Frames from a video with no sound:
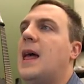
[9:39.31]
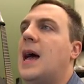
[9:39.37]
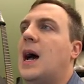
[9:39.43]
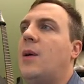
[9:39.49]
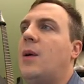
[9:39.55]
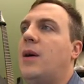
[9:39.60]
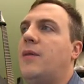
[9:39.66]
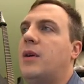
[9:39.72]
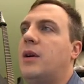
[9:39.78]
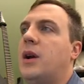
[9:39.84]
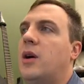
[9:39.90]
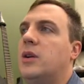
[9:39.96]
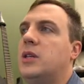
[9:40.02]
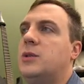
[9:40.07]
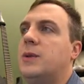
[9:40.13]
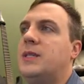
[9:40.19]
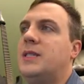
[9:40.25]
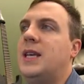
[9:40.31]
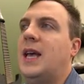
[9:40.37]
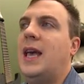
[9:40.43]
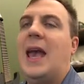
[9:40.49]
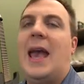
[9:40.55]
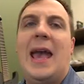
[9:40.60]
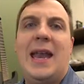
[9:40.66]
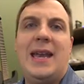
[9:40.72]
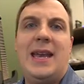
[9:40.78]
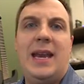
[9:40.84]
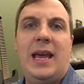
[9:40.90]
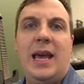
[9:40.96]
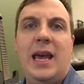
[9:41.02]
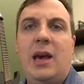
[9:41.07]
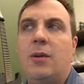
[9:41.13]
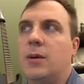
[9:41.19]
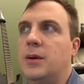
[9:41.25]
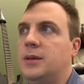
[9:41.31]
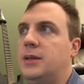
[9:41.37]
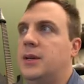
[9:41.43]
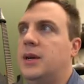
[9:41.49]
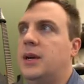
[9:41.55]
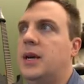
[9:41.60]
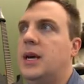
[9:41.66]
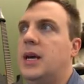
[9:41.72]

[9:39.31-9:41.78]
However, notice we say end equals.